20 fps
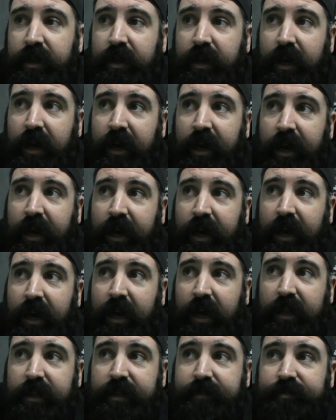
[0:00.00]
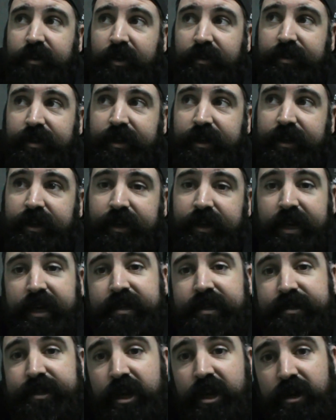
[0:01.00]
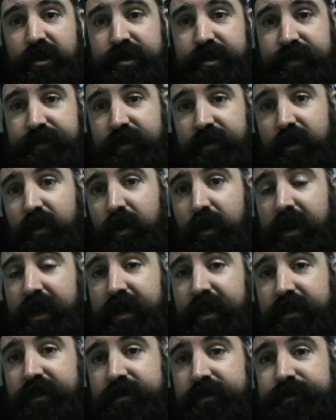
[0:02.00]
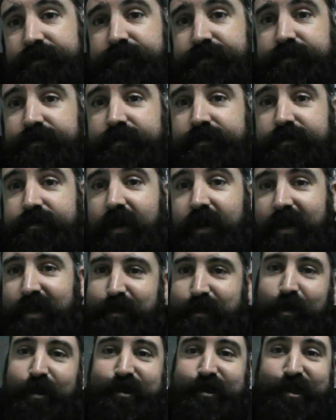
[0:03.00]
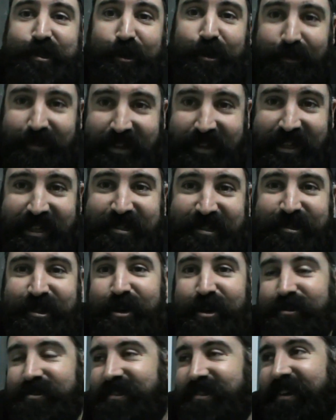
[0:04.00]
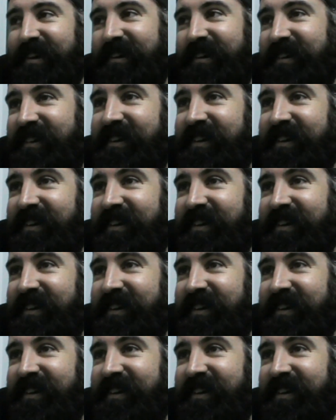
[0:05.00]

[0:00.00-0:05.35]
I lived on the East Coast for a while. I suppose there's only an East Coast here,